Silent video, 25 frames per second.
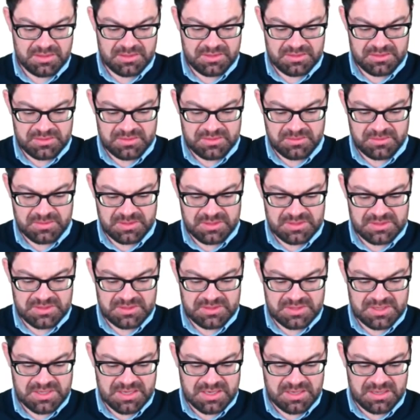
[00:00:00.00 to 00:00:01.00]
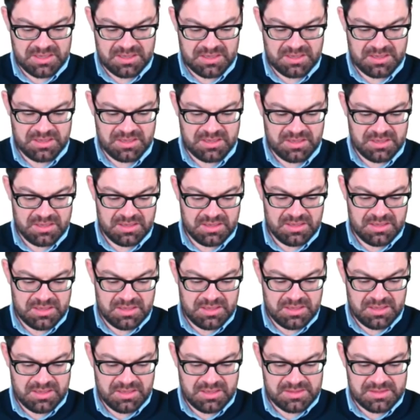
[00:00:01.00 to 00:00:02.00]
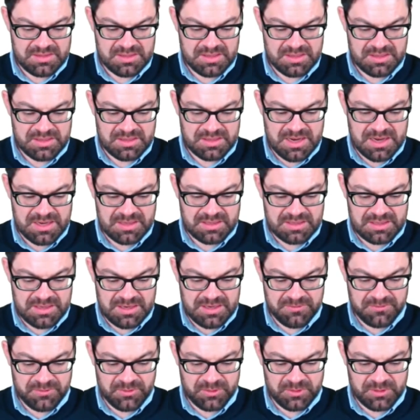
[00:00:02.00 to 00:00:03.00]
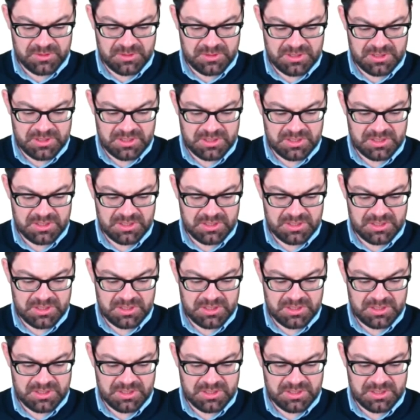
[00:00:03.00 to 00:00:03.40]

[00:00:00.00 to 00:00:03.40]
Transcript: so let's say it's at that level,